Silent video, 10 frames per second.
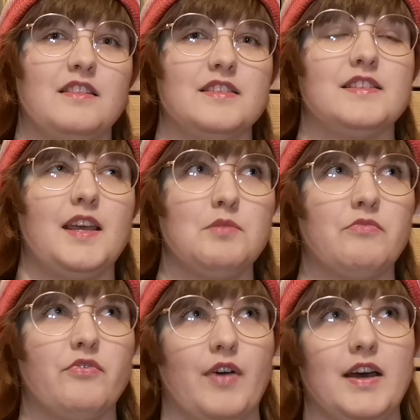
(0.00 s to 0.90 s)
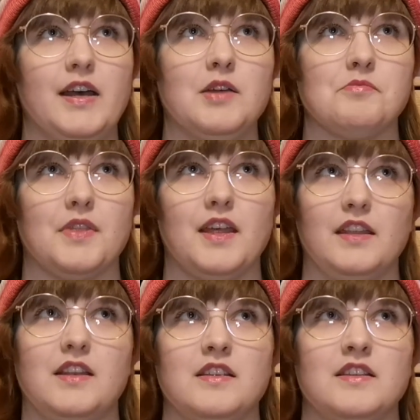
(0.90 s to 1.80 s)
the same vibe
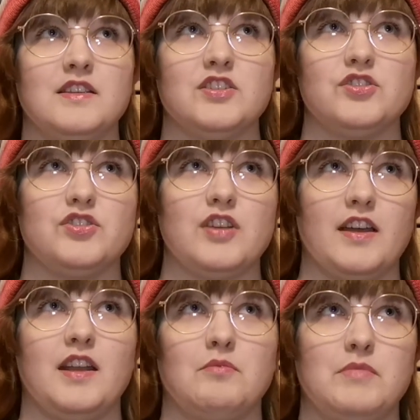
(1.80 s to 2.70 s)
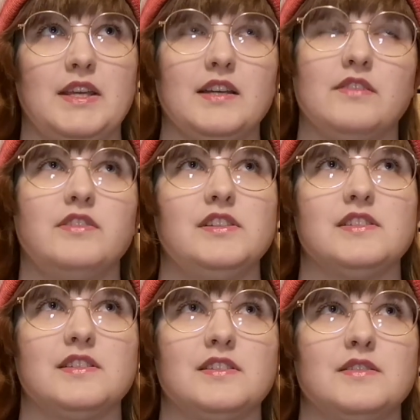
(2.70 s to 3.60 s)
that China
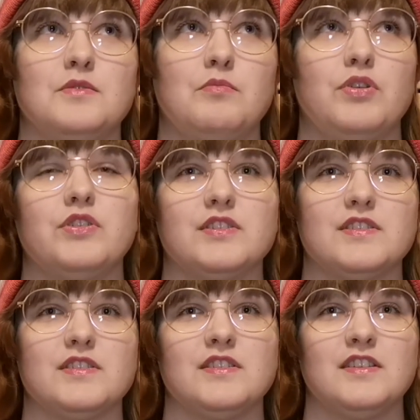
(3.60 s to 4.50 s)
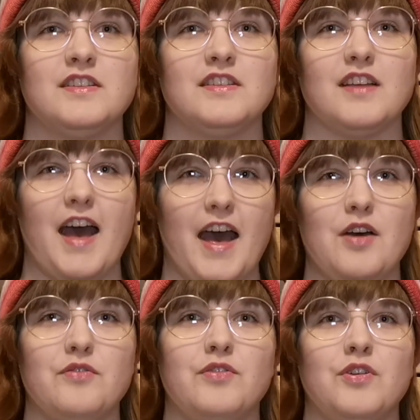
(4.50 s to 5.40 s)
Miéville's books
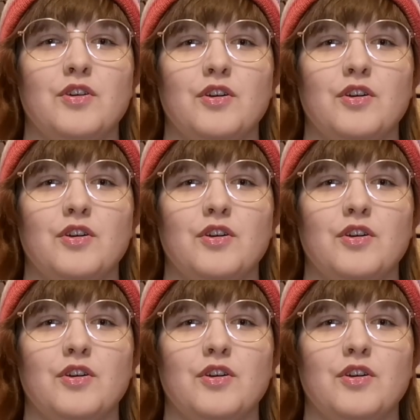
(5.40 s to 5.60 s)
have,